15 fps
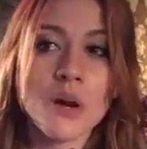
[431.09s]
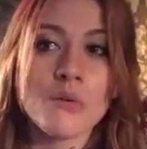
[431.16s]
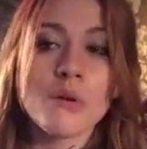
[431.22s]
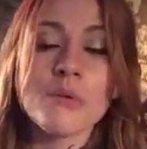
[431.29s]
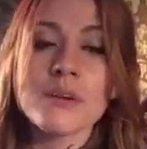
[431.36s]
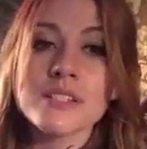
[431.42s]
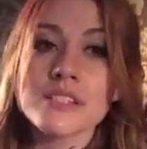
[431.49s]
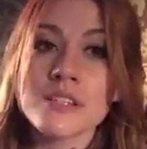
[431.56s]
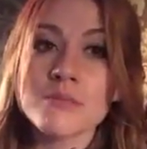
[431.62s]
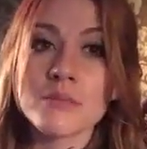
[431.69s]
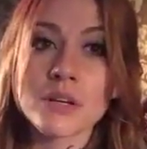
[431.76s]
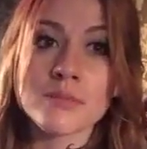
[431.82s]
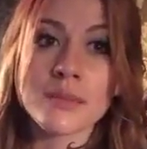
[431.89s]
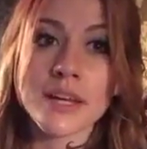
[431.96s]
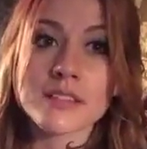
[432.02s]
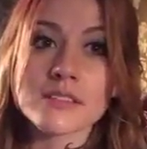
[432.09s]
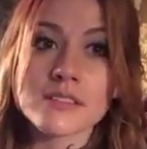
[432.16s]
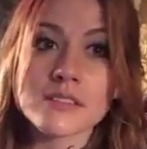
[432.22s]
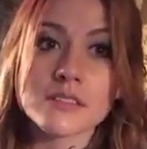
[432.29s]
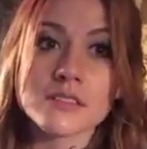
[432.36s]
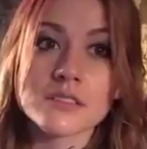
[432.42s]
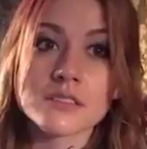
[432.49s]
We want to see
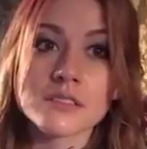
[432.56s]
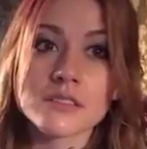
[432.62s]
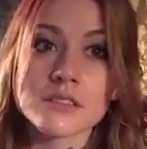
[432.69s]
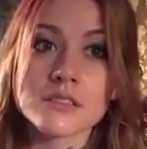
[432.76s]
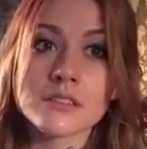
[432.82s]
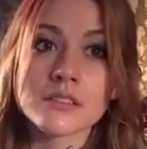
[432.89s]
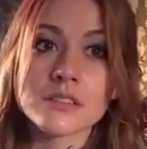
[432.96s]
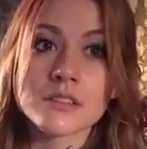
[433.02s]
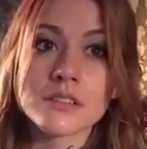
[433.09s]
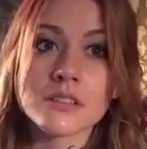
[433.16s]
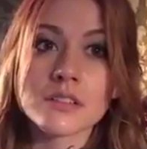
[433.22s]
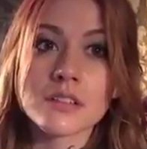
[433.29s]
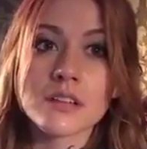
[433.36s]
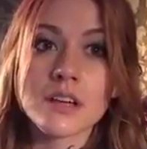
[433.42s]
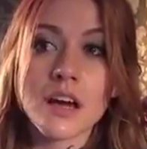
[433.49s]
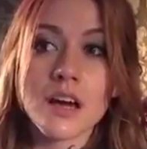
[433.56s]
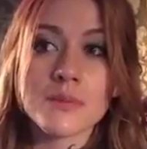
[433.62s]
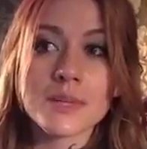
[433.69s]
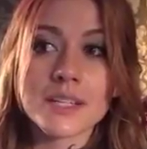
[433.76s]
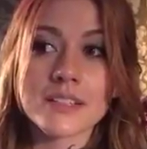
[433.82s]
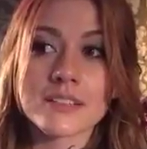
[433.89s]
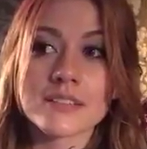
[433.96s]
mermaids. I
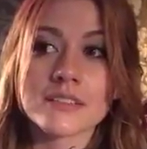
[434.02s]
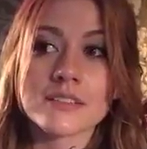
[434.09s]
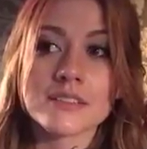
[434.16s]
mean,